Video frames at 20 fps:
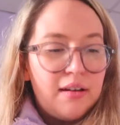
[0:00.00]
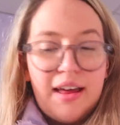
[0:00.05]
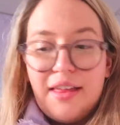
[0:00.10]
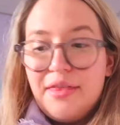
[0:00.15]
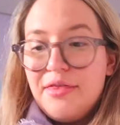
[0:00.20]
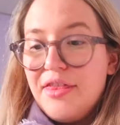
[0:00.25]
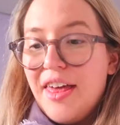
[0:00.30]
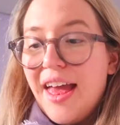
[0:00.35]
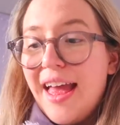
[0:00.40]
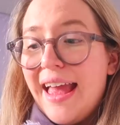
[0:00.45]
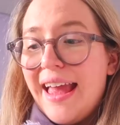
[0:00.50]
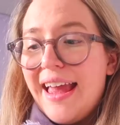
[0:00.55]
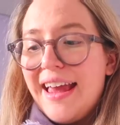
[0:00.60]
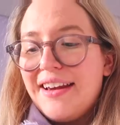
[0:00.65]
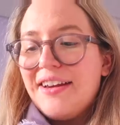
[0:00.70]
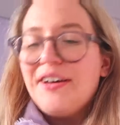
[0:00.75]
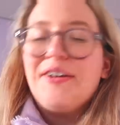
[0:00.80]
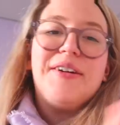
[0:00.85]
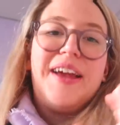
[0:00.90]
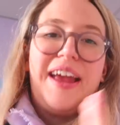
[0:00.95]
and
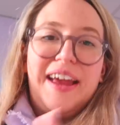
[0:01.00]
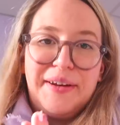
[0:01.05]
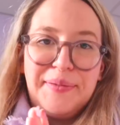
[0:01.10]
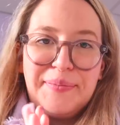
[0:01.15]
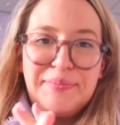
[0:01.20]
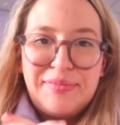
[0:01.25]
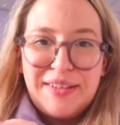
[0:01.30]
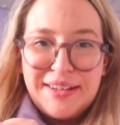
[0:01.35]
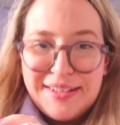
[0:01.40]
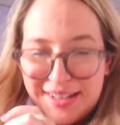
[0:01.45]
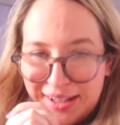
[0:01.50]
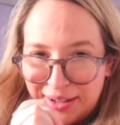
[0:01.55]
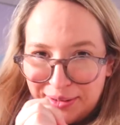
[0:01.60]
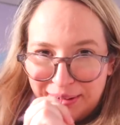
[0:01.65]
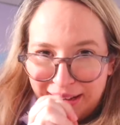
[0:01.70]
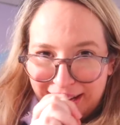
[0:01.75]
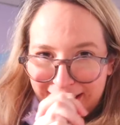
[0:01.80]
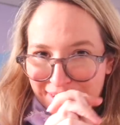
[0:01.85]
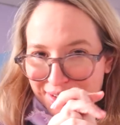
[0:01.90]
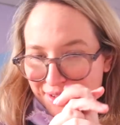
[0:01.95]
then okay
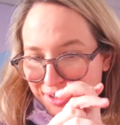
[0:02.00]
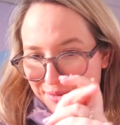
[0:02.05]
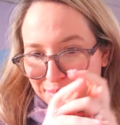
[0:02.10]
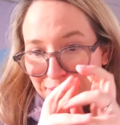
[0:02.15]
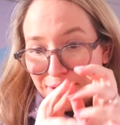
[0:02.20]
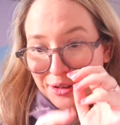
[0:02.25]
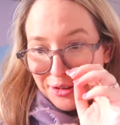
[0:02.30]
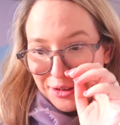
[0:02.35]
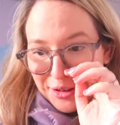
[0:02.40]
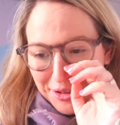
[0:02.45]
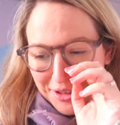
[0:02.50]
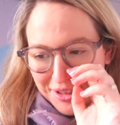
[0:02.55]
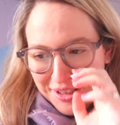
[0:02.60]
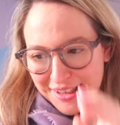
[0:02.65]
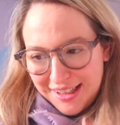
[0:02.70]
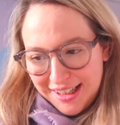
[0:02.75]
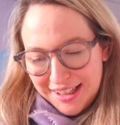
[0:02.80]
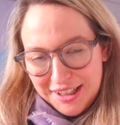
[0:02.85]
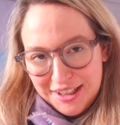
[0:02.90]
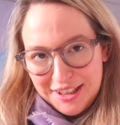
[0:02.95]
so I got some gorgeous
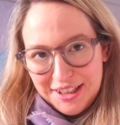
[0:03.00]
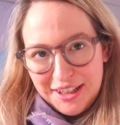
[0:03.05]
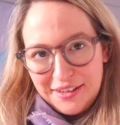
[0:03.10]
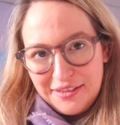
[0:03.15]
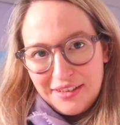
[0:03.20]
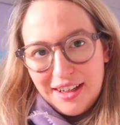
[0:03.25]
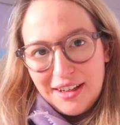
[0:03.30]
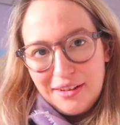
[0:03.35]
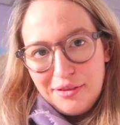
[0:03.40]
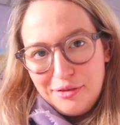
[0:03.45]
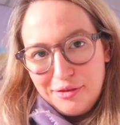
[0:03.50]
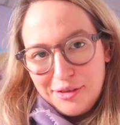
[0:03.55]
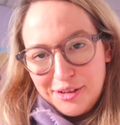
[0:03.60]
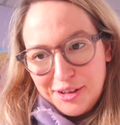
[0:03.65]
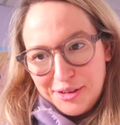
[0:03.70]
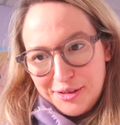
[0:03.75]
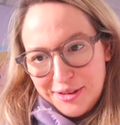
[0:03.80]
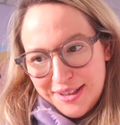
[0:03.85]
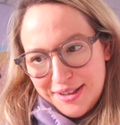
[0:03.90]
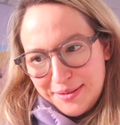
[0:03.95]
stationery for
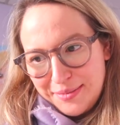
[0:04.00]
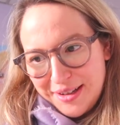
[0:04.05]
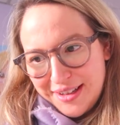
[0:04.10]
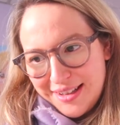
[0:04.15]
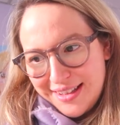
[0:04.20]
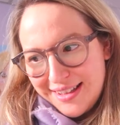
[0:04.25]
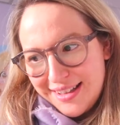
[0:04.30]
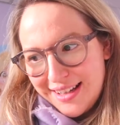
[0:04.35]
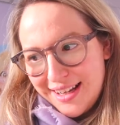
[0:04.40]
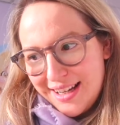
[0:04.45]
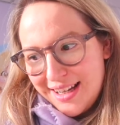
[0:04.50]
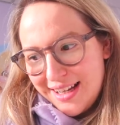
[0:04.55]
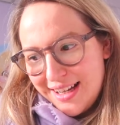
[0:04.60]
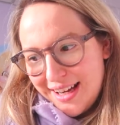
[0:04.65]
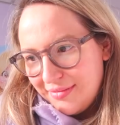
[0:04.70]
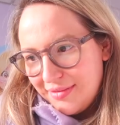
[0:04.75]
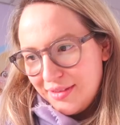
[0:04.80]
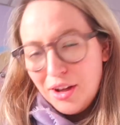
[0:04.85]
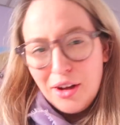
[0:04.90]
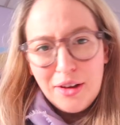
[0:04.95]
Christmas
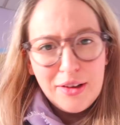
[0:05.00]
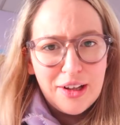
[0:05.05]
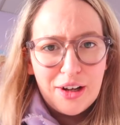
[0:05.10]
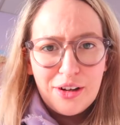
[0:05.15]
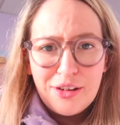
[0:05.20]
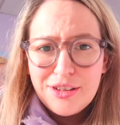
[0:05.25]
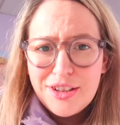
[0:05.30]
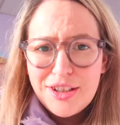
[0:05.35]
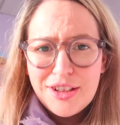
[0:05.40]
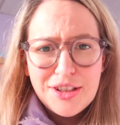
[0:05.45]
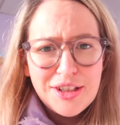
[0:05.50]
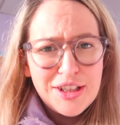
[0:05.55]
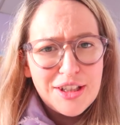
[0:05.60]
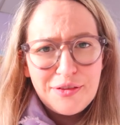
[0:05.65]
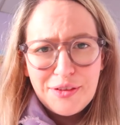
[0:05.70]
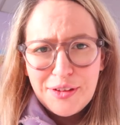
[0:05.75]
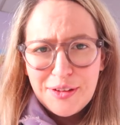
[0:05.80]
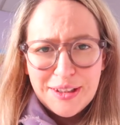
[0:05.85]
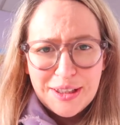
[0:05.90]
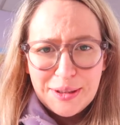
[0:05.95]
not loads just
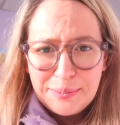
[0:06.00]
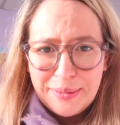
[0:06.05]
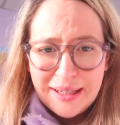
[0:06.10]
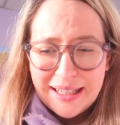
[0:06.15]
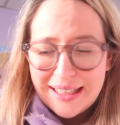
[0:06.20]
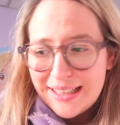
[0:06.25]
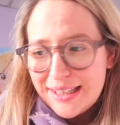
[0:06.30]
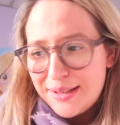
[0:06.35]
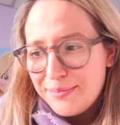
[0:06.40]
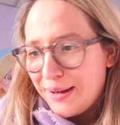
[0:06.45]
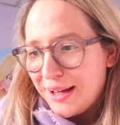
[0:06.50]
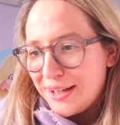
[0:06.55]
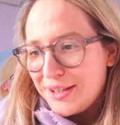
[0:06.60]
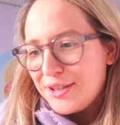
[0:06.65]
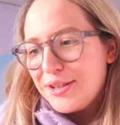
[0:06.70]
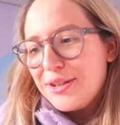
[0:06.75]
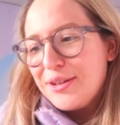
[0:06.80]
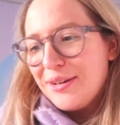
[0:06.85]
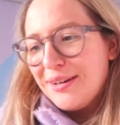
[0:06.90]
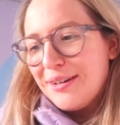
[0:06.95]
a few little bits but i
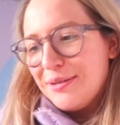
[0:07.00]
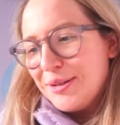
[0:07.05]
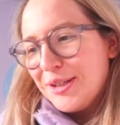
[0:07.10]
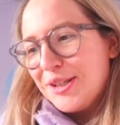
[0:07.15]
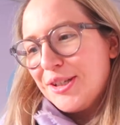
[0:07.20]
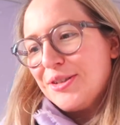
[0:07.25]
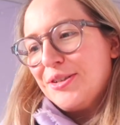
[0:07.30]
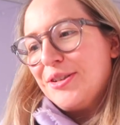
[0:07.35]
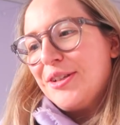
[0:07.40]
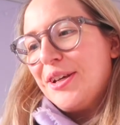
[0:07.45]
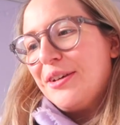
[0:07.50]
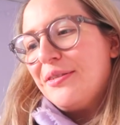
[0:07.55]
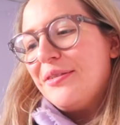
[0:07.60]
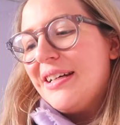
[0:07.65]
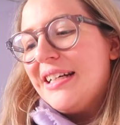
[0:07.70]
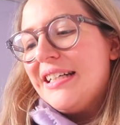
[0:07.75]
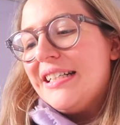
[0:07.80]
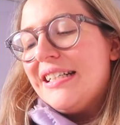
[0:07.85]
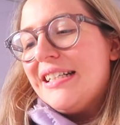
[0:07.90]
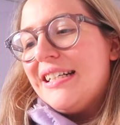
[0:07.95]
just thought i would show you
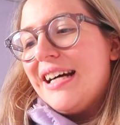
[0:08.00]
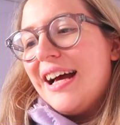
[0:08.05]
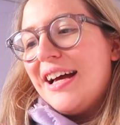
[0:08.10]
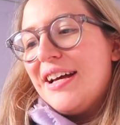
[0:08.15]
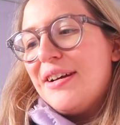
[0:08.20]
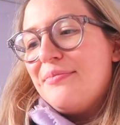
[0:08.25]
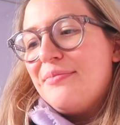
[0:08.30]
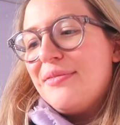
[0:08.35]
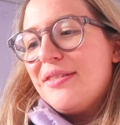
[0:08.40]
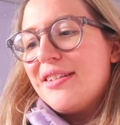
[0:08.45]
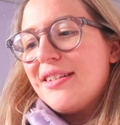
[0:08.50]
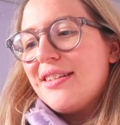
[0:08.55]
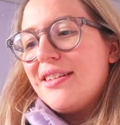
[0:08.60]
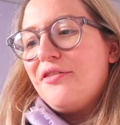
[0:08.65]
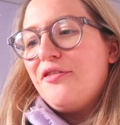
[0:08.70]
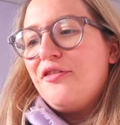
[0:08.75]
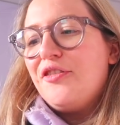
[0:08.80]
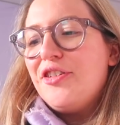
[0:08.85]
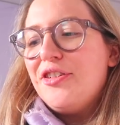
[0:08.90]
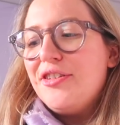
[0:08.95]
um, so the
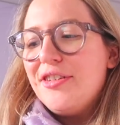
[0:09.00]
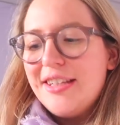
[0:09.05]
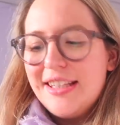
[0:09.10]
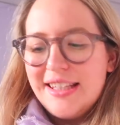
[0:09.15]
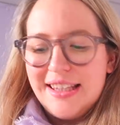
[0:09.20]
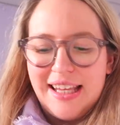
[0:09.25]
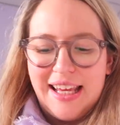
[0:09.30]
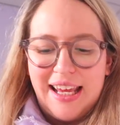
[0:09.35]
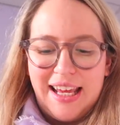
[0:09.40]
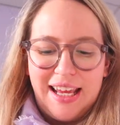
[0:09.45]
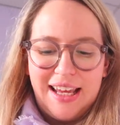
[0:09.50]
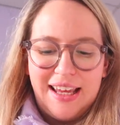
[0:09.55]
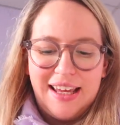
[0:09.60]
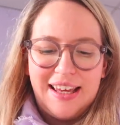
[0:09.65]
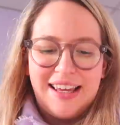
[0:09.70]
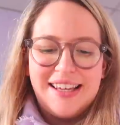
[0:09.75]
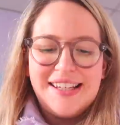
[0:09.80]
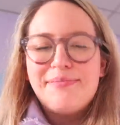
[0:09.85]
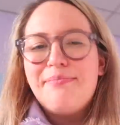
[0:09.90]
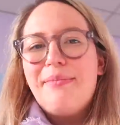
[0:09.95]
first thing
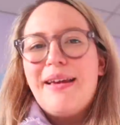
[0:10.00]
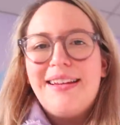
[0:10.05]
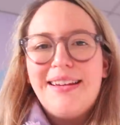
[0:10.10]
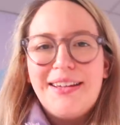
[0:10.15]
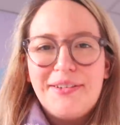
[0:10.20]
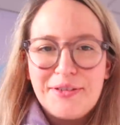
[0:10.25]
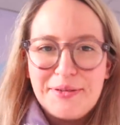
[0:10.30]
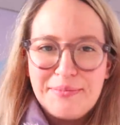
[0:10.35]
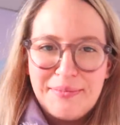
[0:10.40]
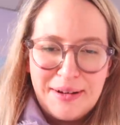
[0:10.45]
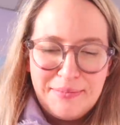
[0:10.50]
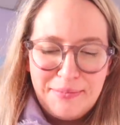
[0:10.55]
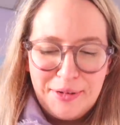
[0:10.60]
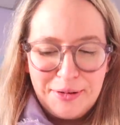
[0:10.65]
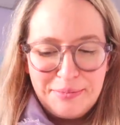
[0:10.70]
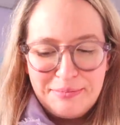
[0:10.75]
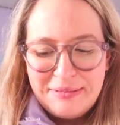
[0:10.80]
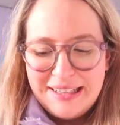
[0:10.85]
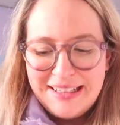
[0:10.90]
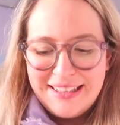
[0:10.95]
is mainly from my
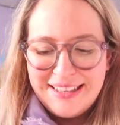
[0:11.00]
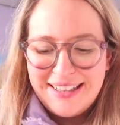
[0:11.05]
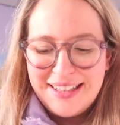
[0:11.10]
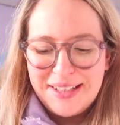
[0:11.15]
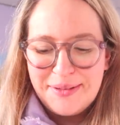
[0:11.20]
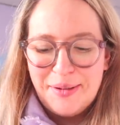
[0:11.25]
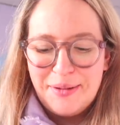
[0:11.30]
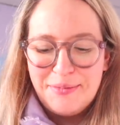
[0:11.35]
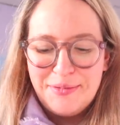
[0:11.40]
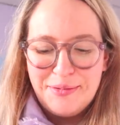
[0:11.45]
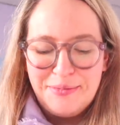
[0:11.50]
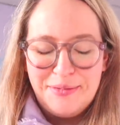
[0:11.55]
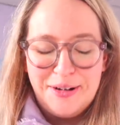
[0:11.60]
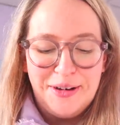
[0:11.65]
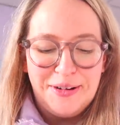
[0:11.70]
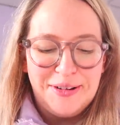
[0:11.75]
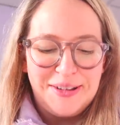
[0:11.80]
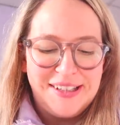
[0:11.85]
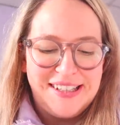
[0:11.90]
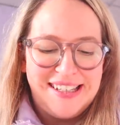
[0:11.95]
mum because my mum
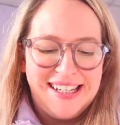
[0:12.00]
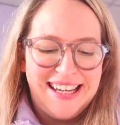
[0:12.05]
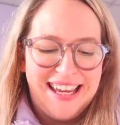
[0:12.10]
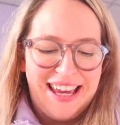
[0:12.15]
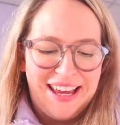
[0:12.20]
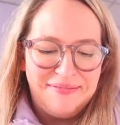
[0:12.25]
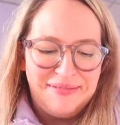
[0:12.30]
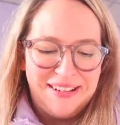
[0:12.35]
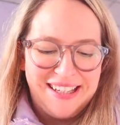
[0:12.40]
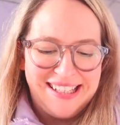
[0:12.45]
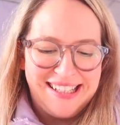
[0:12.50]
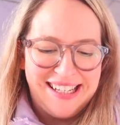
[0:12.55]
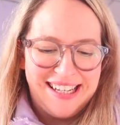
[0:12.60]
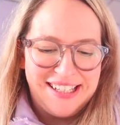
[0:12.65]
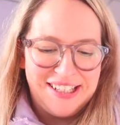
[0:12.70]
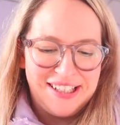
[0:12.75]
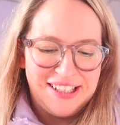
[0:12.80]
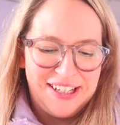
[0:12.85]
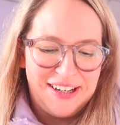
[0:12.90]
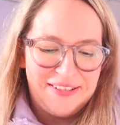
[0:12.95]
knows to get me
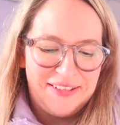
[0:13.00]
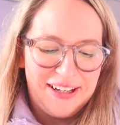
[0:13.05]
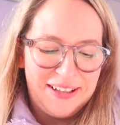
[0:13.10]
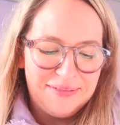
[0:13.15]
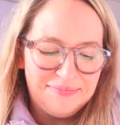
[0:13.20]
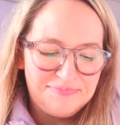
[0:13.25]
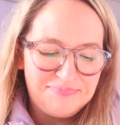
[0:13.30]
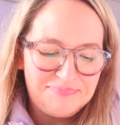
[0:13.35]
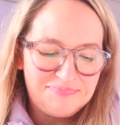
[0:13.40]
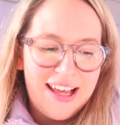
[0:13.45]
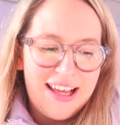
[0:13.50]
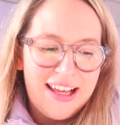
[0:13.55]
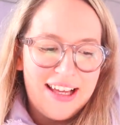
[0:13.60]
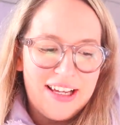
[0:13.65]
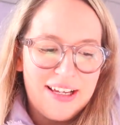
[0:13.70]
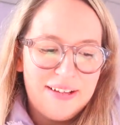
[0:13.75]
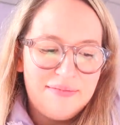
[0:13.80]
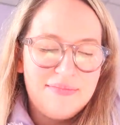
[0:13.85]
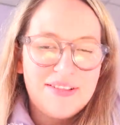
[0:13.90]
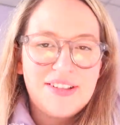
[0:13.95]
stationery
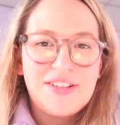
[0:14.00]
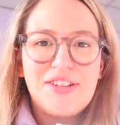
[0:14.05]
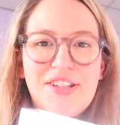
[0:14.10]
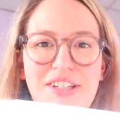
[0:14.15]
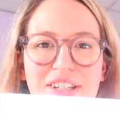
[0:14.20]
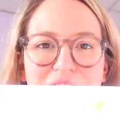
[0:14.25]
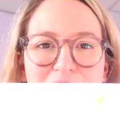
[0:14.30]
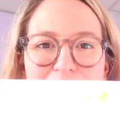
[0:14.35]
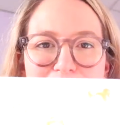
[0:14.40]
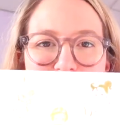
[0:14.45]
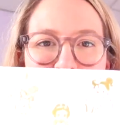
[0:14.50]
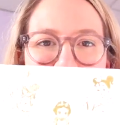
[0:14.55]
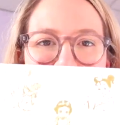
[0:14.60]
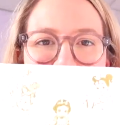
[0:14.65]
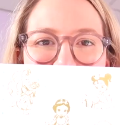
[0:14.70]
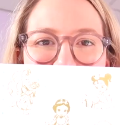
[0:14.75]
um, so she got me a